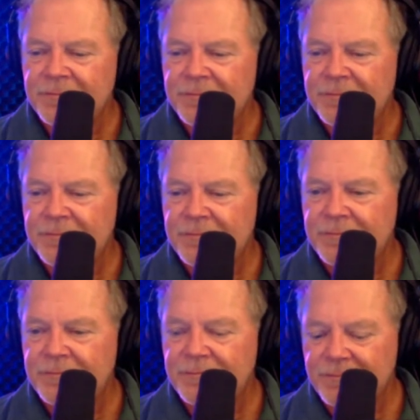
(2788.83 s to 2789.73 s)

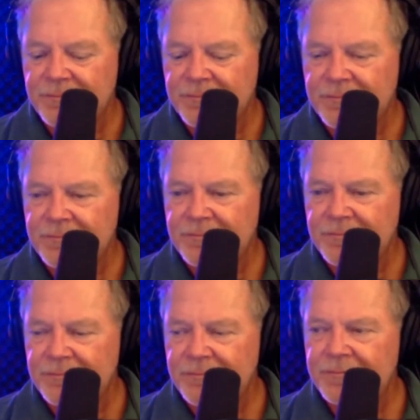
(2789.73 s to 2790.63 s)

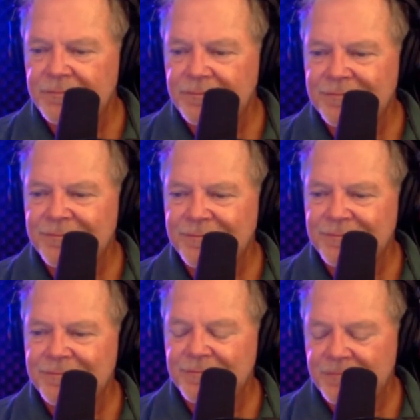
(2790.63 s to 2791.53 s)

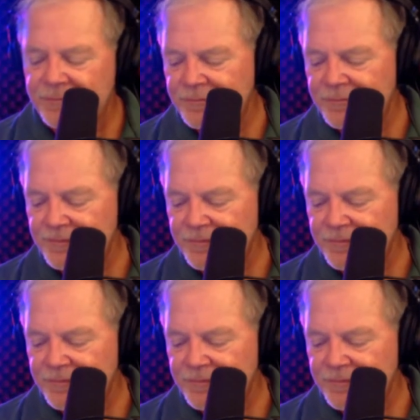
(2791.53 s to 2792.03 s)
(silent)